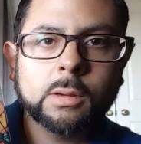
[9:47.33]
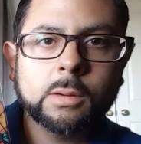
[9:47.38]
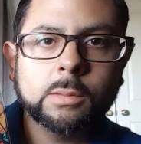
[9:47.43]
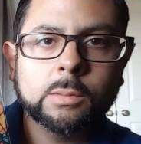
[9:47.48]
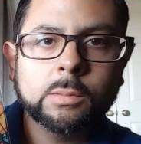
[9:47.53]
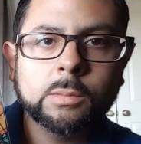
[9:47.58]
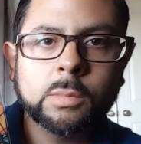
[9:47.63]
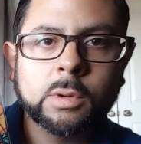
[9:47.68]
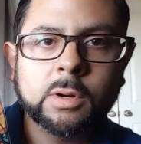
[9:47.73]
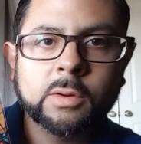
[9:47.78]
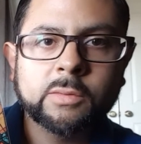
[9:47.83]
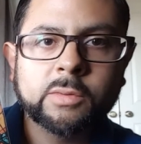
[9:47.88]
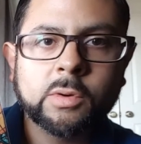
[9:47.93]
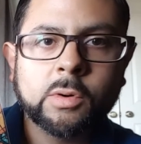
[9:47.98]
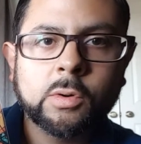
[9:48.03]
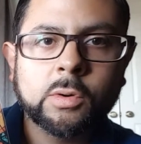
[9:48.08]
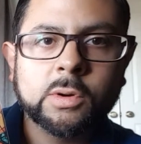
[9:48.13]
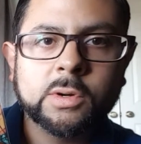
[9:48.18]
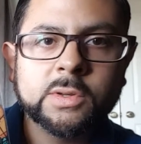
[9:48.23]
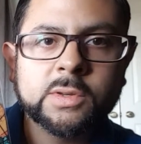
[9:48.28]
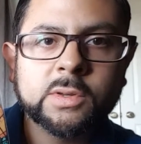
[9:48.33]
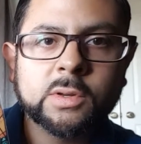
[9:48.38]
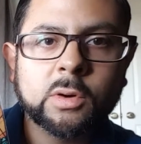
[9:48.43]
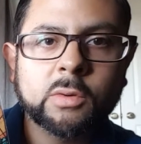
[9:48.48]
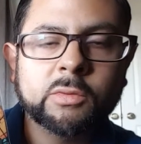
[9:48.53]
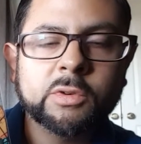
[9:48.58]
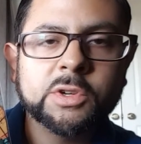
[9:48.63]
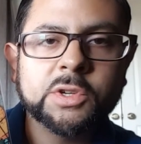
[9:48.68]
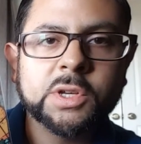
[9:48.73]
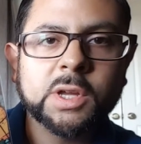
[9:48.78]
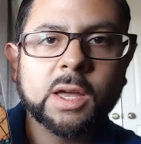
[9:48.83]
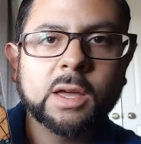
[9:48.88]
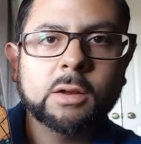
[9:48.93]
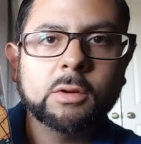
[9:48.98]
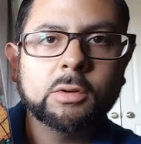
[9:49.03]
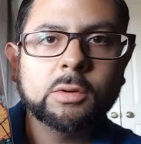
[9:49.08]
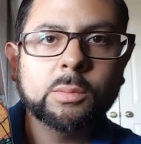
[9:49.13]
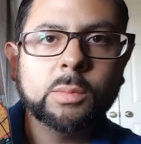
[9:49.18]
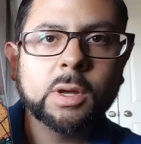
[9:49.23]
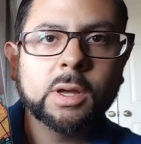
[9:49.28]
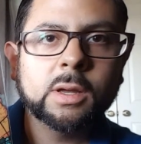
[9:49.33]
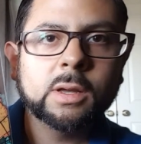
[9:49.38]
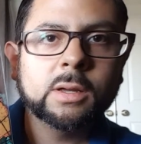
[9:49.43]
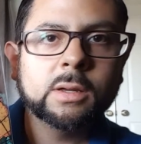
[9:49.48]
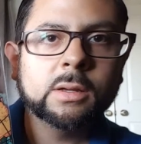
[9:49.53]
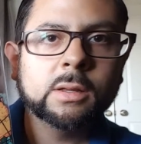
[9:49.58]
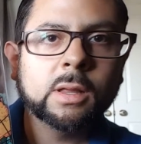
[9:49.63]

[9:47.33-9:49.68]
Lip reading: But of course, overshadowed by